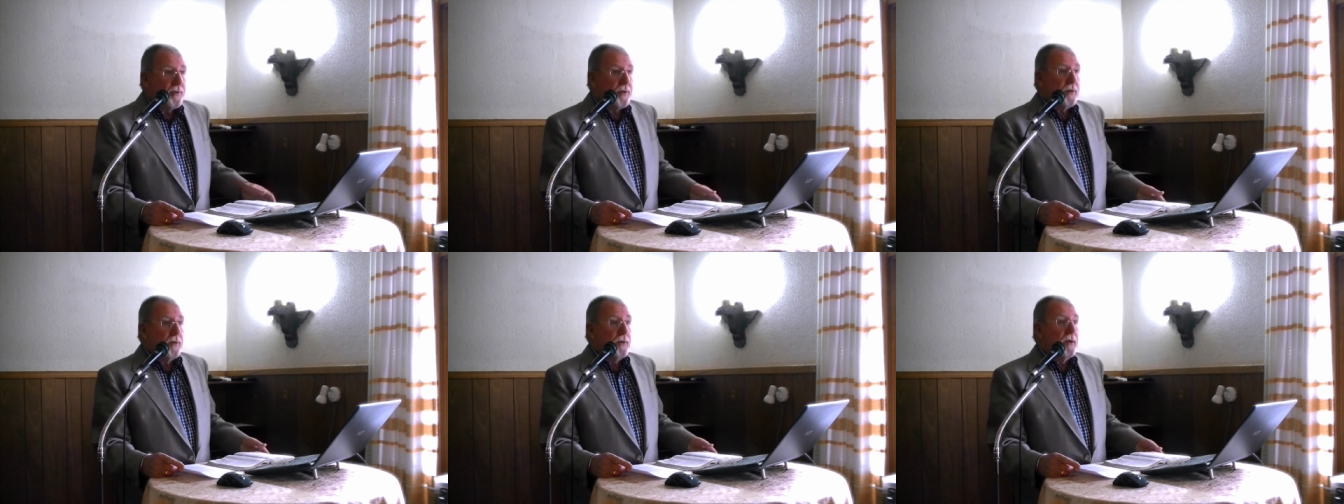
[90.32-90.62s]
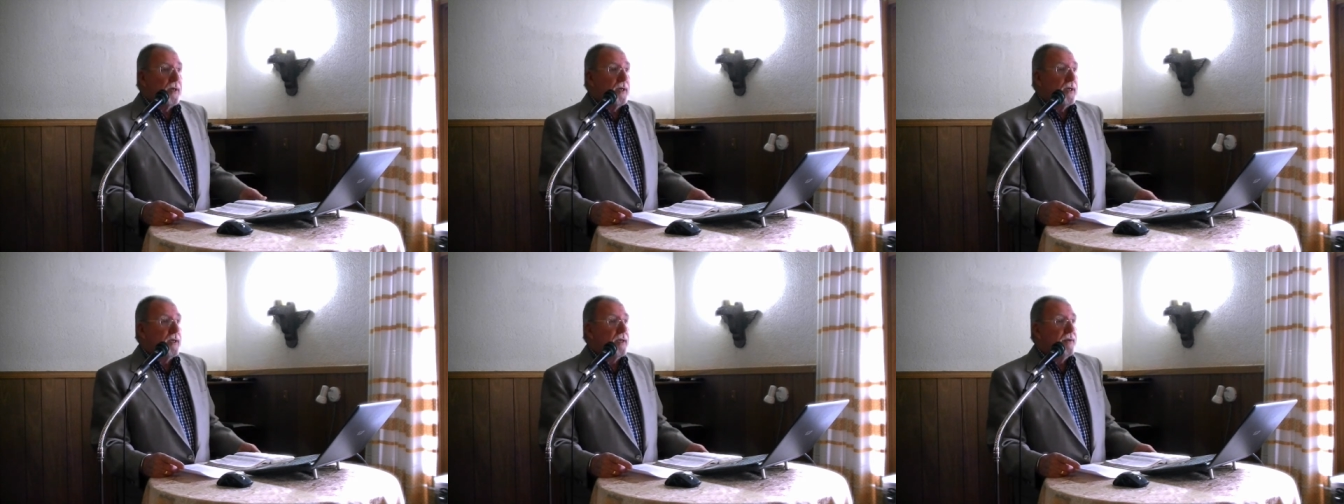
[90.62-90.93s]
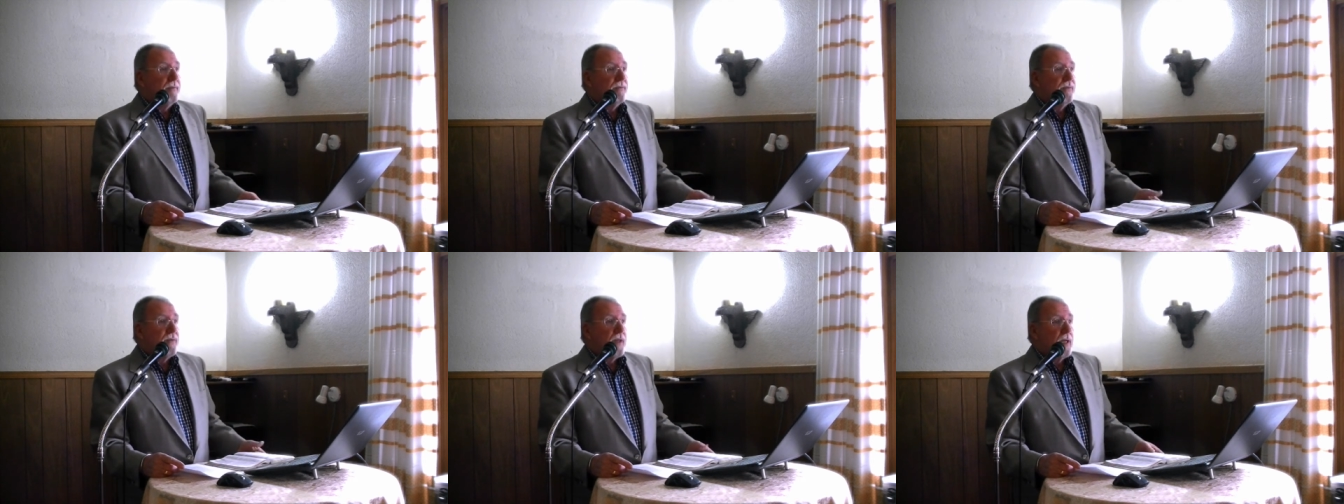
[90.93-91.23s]
if you
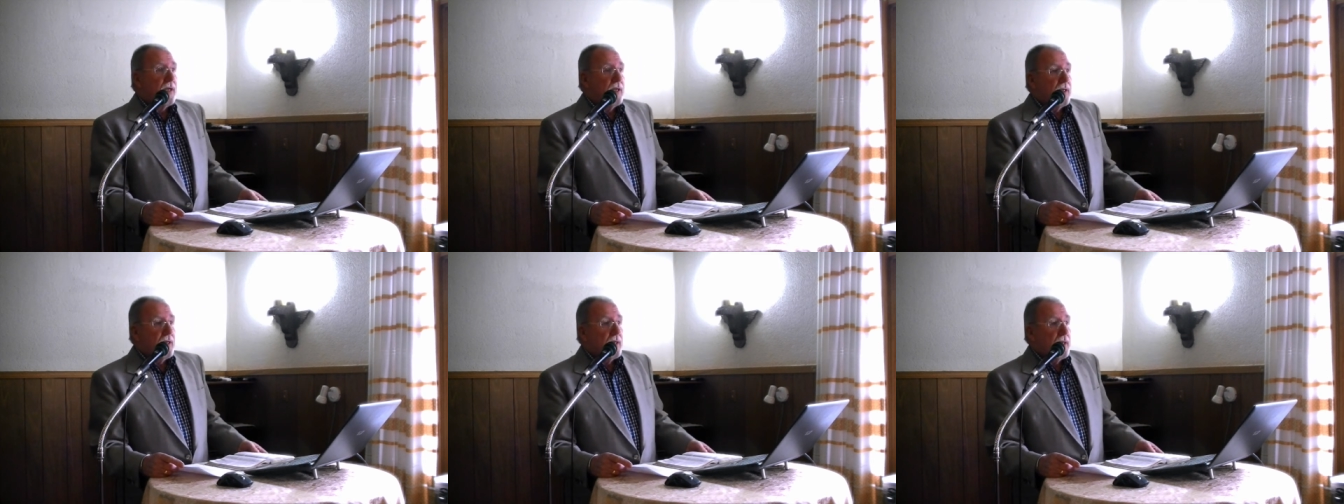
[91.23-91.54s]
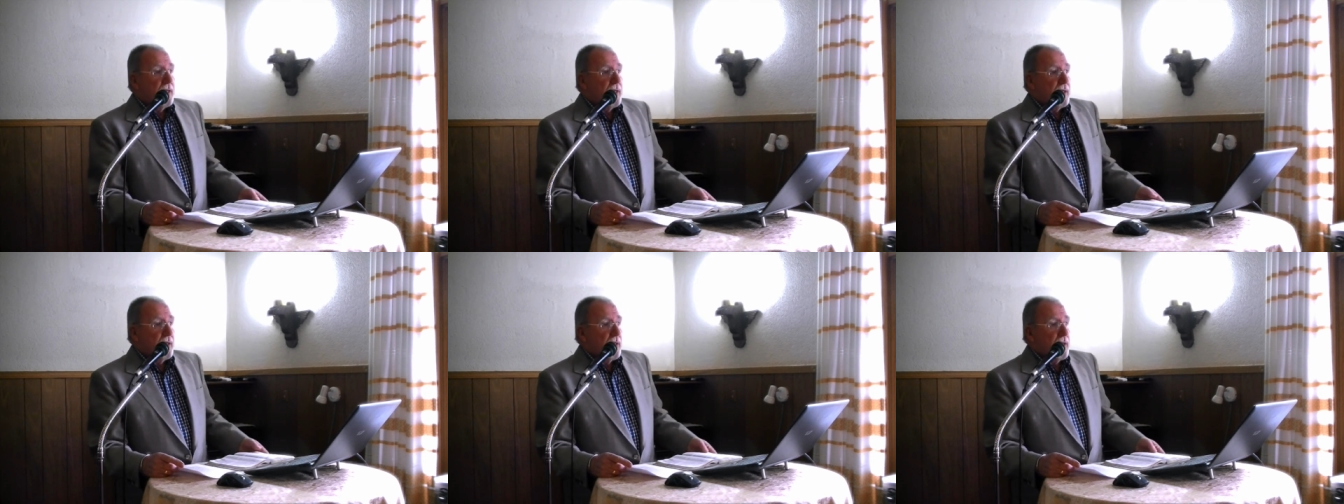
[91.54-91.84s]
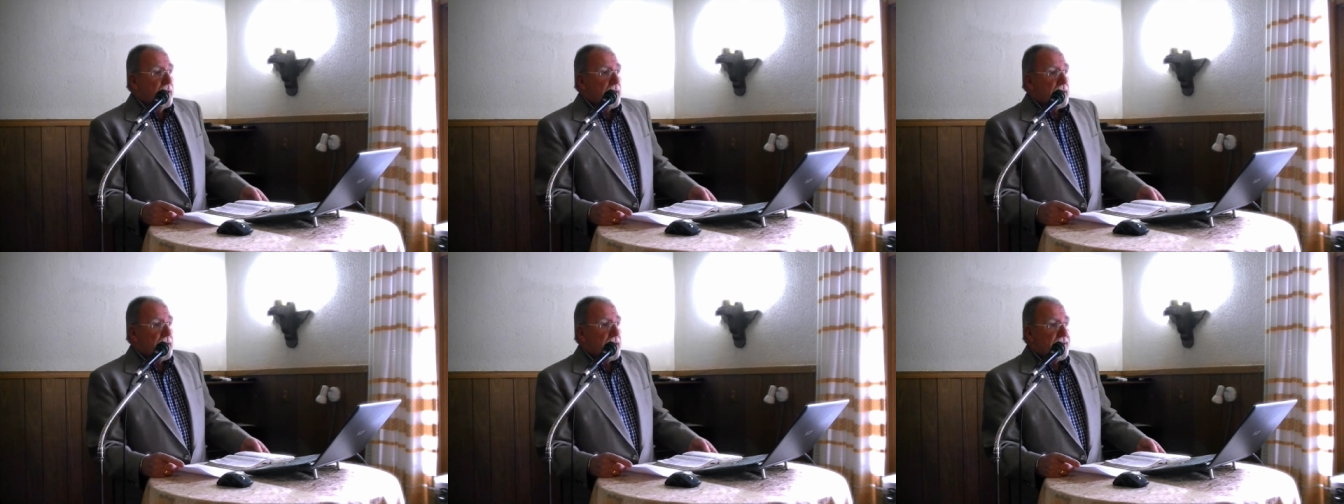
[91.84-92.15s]

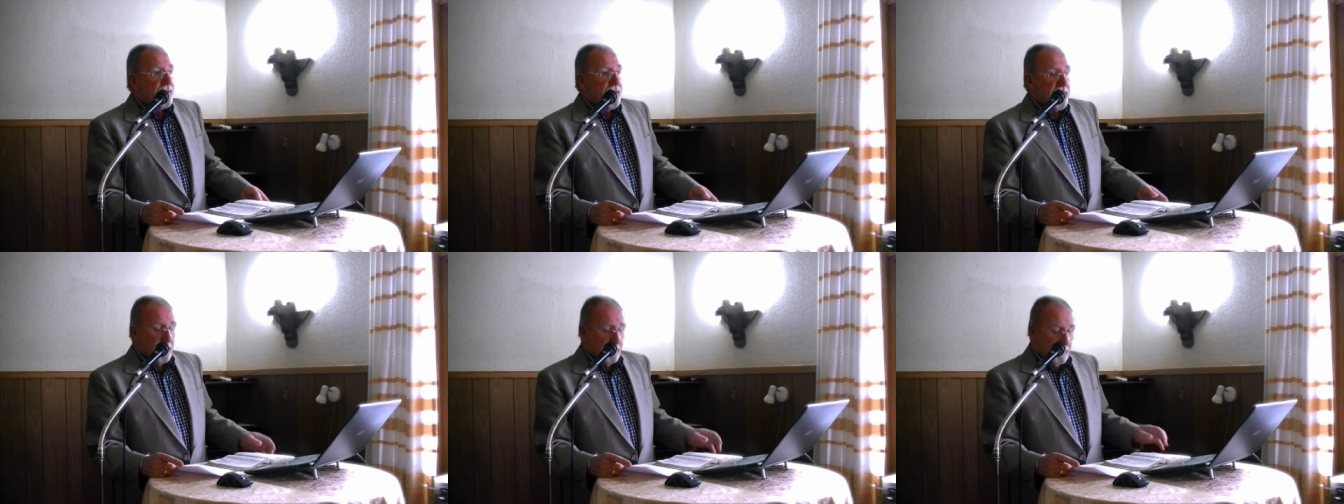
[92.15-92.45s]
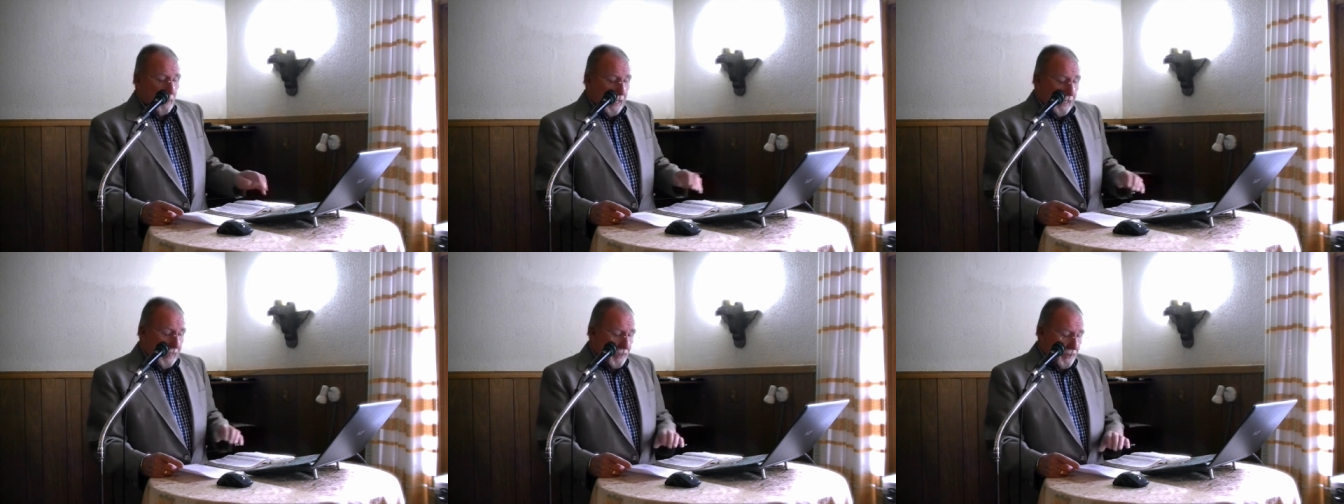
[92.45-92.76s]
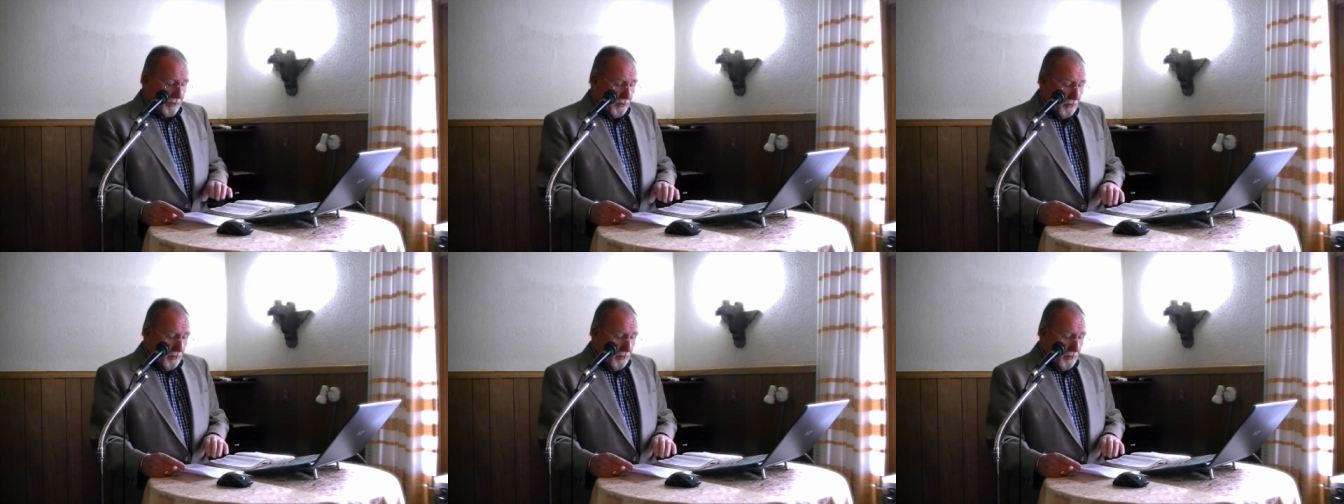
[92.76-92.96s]
can think back